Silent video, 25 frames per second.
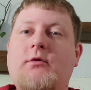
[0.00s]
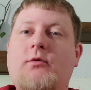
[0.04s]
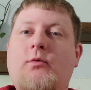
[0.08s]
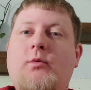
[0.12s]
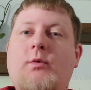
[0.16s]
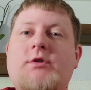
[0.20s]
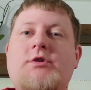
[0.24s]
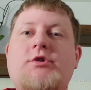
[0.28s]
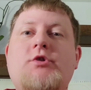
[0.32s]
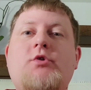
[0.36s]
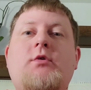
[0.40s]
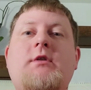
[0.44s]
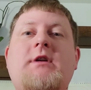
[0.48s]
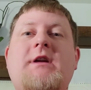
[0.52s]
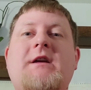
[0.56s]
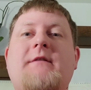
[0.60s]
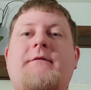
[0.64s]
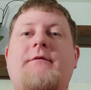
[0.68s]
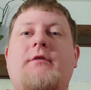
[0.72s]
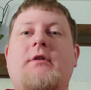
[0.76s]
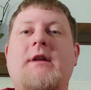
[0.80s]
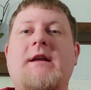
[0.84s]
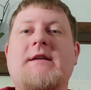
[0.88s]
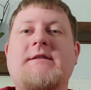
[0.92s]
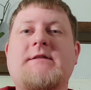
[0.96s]
which you can
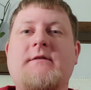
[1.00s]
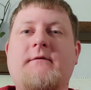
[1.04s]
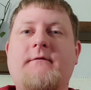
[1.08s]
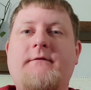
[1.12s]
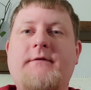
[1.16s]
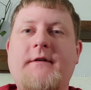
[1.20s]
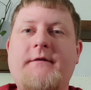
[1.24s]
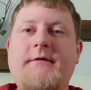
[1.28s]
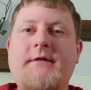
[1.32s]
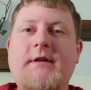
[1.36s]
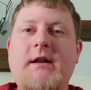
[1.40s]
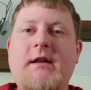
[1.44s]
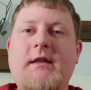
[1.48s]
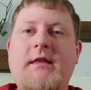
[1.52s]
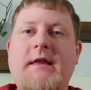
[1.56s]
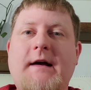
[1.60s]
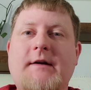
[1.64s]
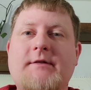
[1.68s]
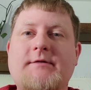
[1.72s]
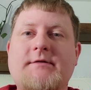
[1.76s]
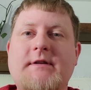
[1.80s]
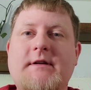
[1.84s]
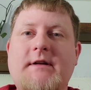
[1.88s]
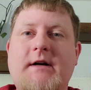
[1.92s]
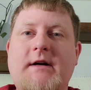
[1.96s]
get for less than
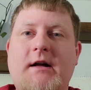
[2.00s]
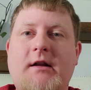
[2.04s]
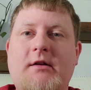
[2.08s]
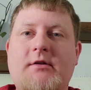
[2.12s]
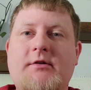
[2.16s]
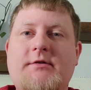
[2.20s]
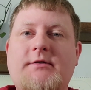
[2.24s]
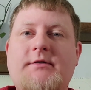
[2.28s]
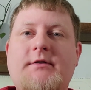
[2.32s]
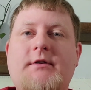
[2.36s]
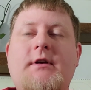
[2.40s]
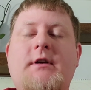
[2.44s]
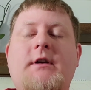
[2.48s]
$15,000